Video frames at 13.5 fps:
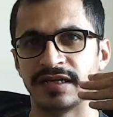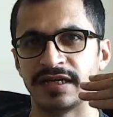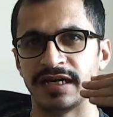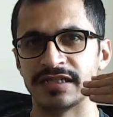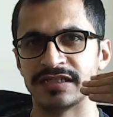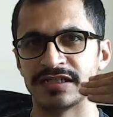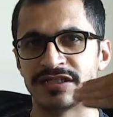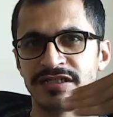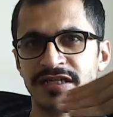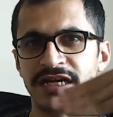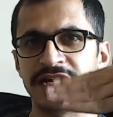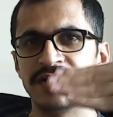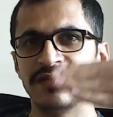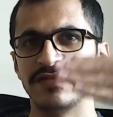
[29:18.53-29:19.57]
as a
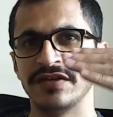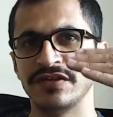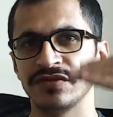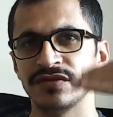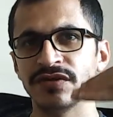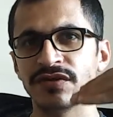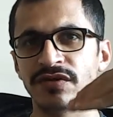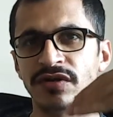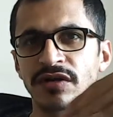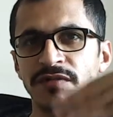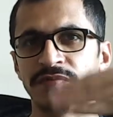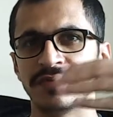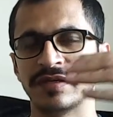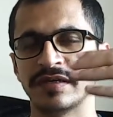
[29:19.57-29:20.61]
child, when you grow
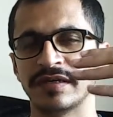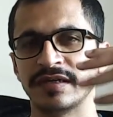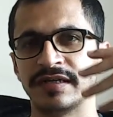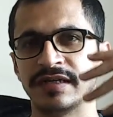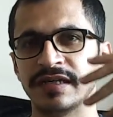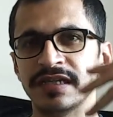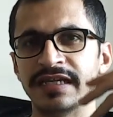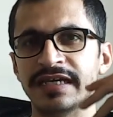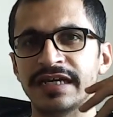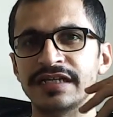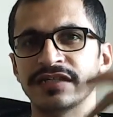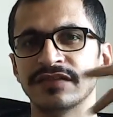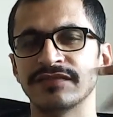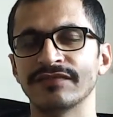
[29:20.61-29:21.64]
up till the
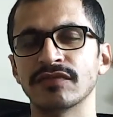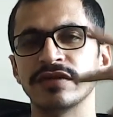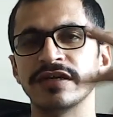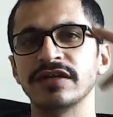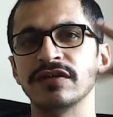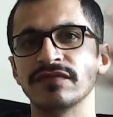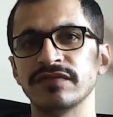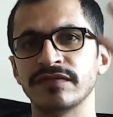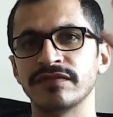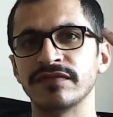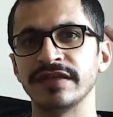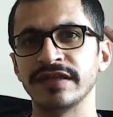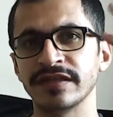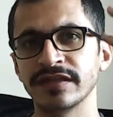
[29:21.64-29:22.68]
age of 14 to
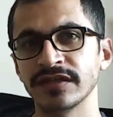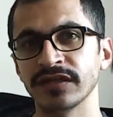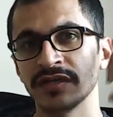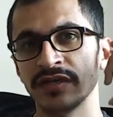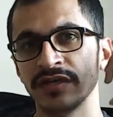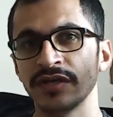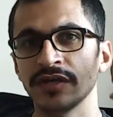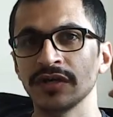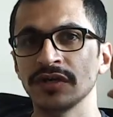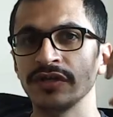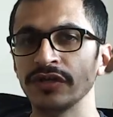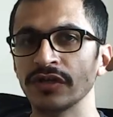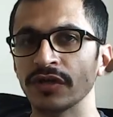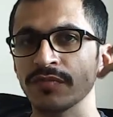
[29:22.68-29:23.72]
15,
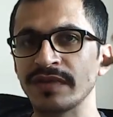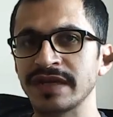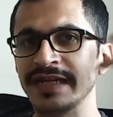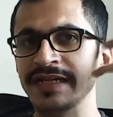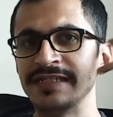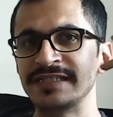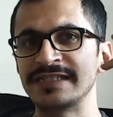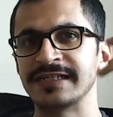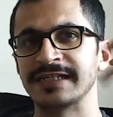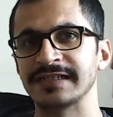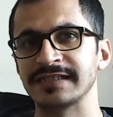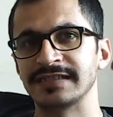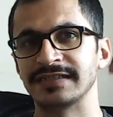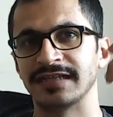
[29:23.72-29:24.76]
your brain
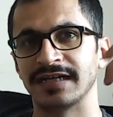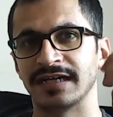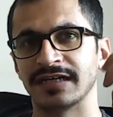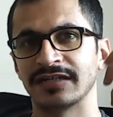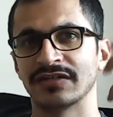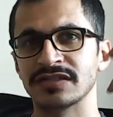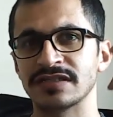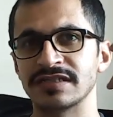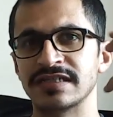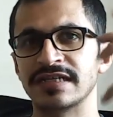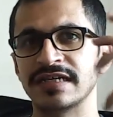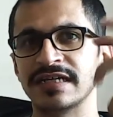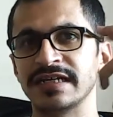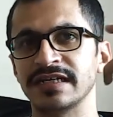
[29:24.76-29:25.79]
cells are
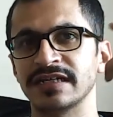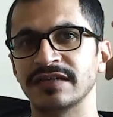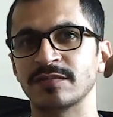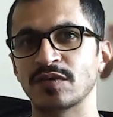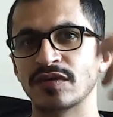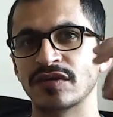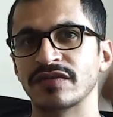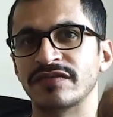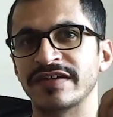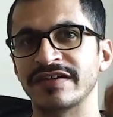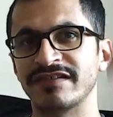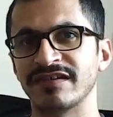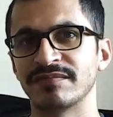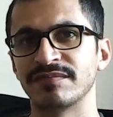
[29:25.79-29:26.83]
constantly in a mode of
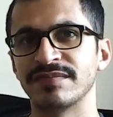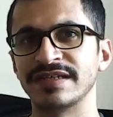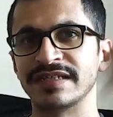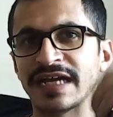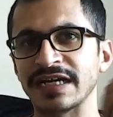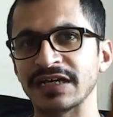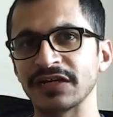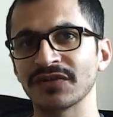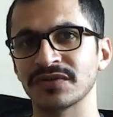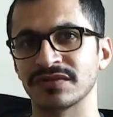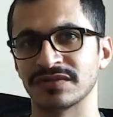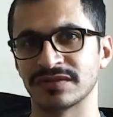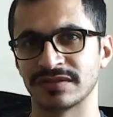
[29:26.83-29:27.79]
development and growth.